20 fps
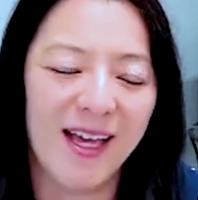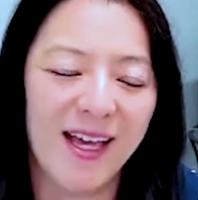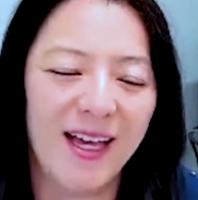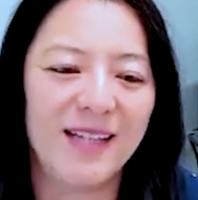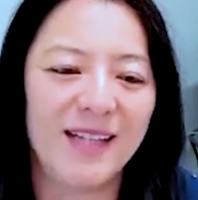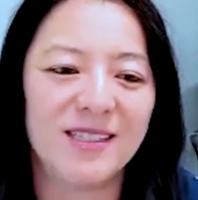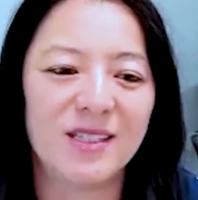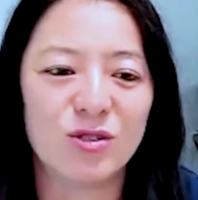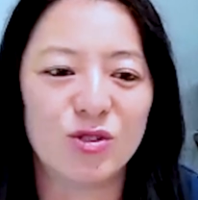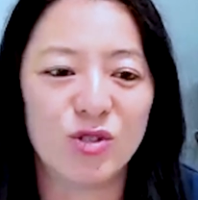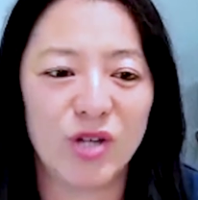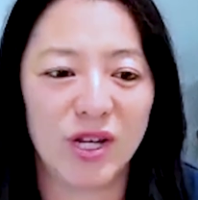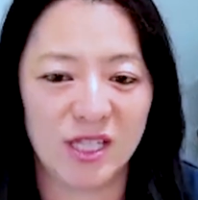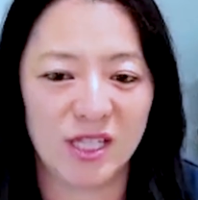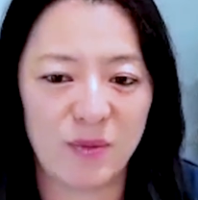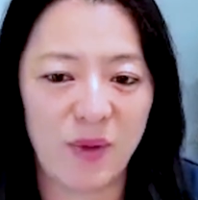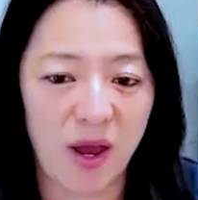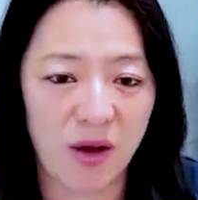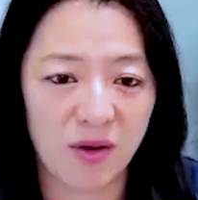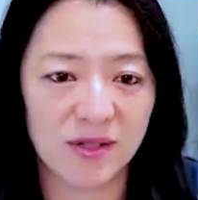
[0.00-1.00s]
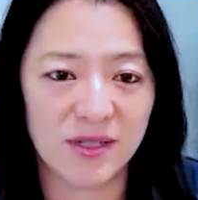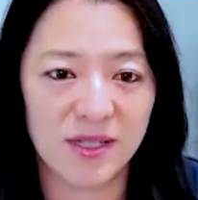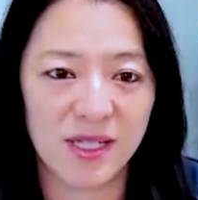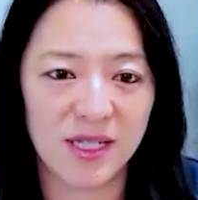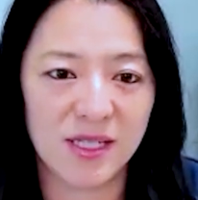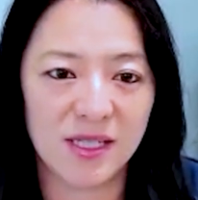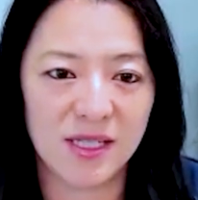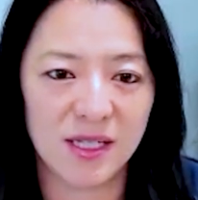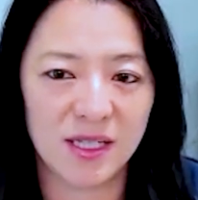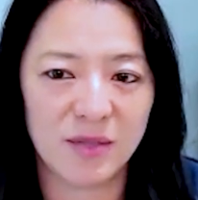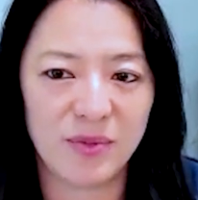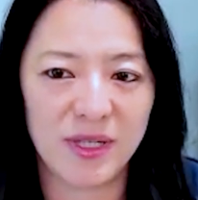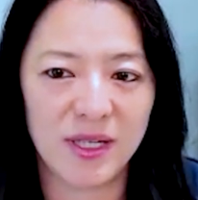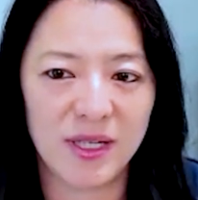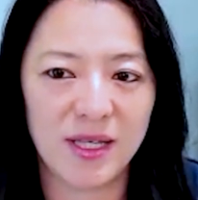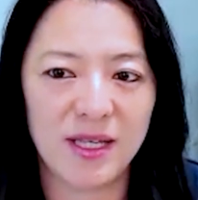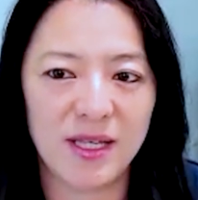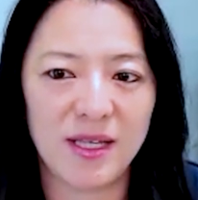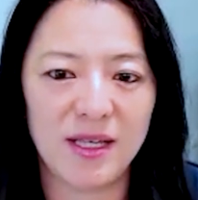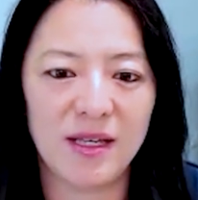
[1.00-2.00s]
and so transparency is going to be
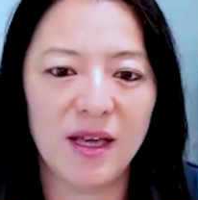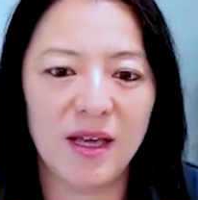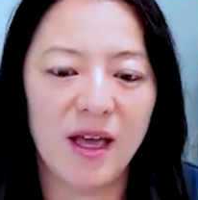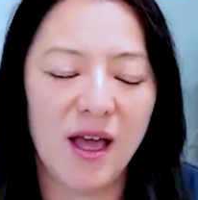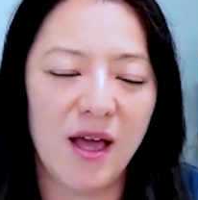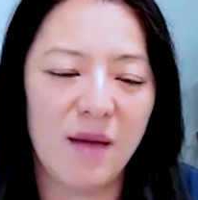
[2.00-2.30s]
key.